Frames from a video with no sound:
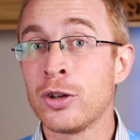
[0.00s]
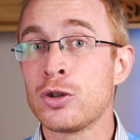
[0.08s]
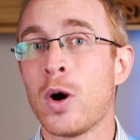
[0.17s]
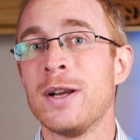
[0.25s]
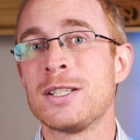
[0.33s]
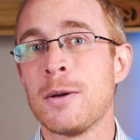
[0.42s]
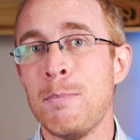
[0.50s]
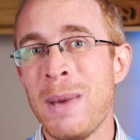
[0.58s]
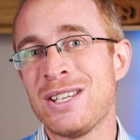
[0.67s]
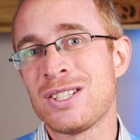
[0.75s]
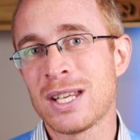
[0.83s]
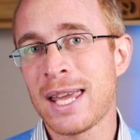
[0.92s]
try and
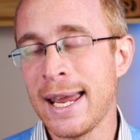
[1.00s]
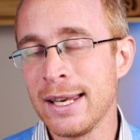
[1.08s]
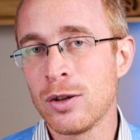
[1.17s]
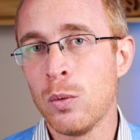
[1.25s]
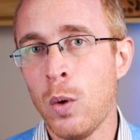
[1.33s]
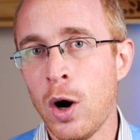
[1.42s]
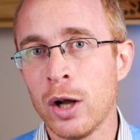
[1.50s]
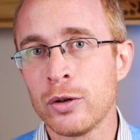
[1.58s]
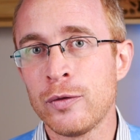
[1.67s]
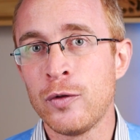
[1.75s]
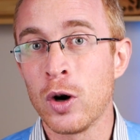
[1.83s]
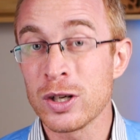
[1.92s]
domesticate the
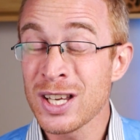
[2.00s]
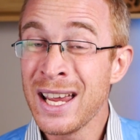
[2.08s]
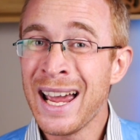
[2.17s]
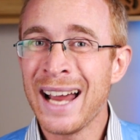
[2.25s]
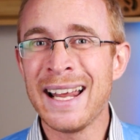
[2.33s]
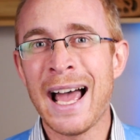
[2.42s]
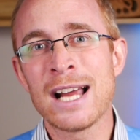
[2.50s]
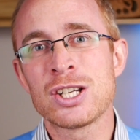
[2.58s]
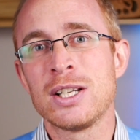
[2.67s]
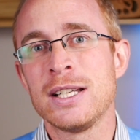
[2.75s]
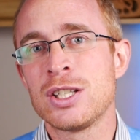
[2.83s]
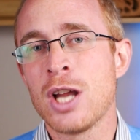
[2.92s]
wild fox. And it
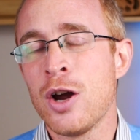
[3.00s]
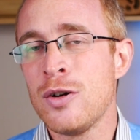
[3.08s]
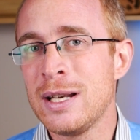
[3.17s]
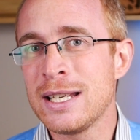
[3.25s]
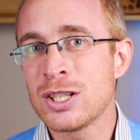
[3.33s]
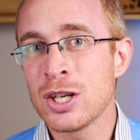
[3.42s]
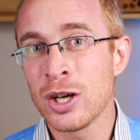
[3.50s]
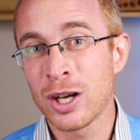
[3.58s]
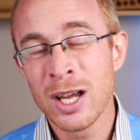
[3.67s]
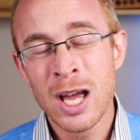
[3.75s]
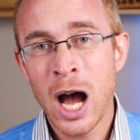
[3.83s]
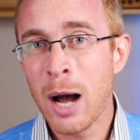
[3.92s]
actually only
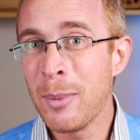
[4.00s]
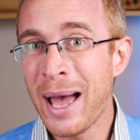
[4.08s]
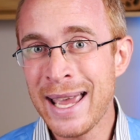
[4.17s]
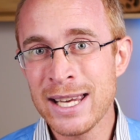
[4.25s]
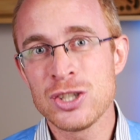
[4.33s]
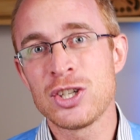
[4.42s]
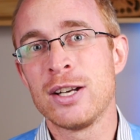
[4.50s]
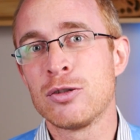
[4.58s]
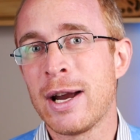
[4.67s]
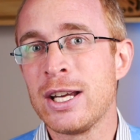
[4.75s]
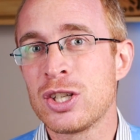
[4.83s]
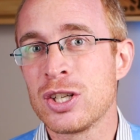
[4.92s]
took 8
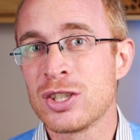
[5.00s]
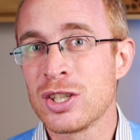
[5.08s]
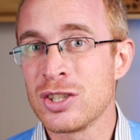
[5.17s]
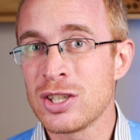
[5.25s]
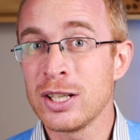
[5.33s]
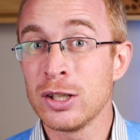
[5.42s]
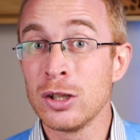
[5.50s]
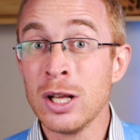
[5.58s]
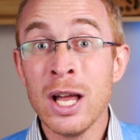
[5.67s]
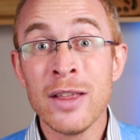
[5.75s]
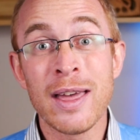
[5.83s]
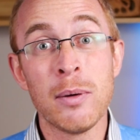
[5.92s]
generations until
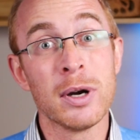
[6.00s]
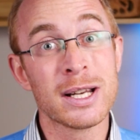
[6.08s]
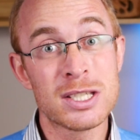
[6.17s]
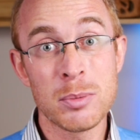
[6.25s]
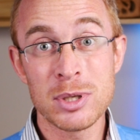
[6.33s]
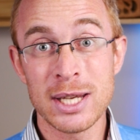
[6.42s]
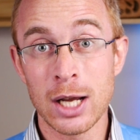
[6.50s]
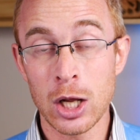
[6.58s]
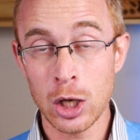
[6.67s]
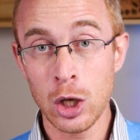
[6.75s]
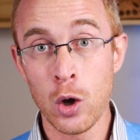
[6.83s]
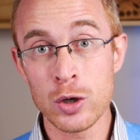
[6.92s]
they were exhibiting
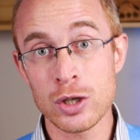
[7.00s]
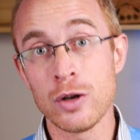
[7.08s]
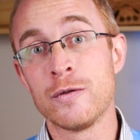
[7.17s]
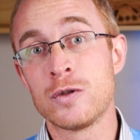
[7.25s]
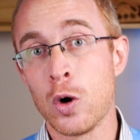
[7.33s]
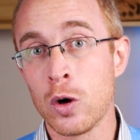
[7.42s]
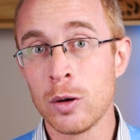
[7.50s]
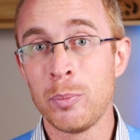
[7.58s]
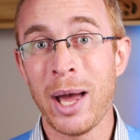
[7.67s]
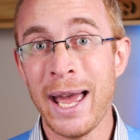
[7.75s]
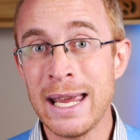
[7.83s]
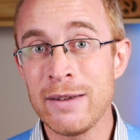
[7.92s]
a lot of dog
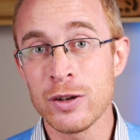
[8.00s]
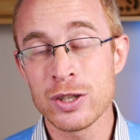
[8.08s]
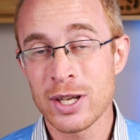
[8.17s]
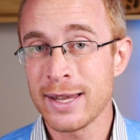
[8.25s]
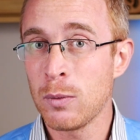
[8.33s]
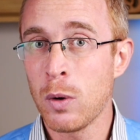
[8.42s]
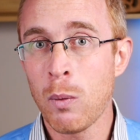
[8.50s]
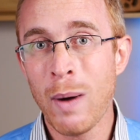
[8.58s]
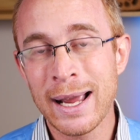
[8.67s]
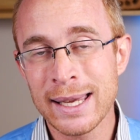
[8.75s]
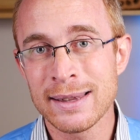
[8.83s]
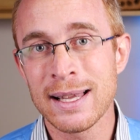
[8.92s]
behavior. So they were
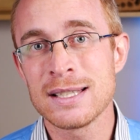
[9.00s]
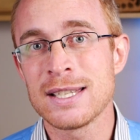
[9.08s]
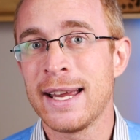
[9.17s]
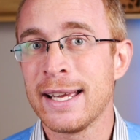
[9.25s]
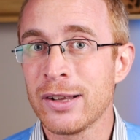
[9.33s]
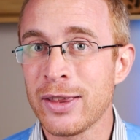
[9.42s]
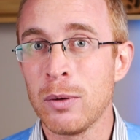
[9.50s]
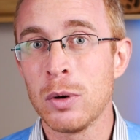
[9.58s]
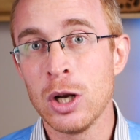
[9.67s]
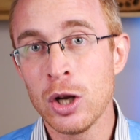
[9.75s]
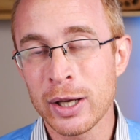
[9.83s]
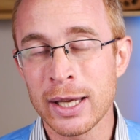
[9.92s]
wagging their tail, they
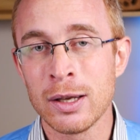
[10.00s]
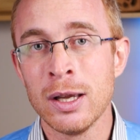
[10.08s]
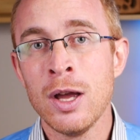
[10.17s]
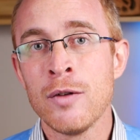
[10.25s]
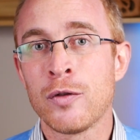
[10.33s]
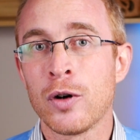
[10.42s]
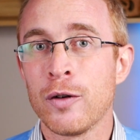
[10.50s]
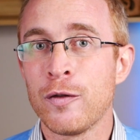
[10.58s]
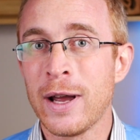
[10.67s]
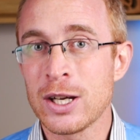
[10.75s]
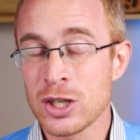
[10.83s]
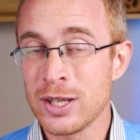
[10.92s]
were looking for
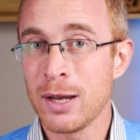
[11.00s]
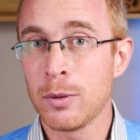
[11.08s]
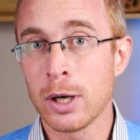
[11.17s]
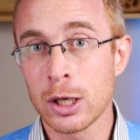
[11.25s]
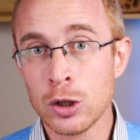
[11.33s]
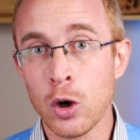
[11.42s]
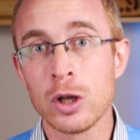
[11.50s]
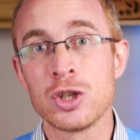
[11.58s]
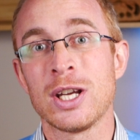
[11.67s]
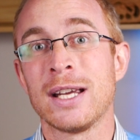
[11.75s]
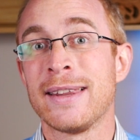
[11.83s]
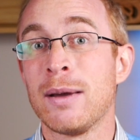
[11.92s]
affection, they were
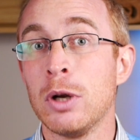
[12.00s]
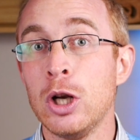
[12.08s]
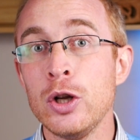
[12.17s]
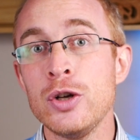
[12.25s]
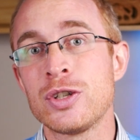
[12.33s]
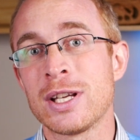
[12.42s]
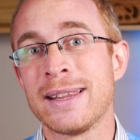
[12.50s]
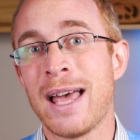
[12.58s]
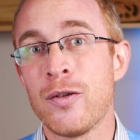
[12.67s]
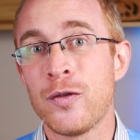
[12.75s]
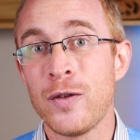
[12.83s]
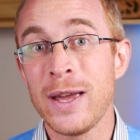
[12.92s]
acknowledging, and they were losing
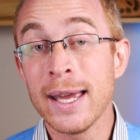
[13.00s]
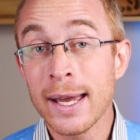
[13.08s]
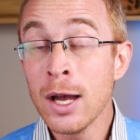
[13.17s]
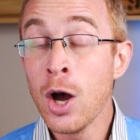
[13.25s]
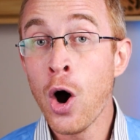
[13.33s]
their fear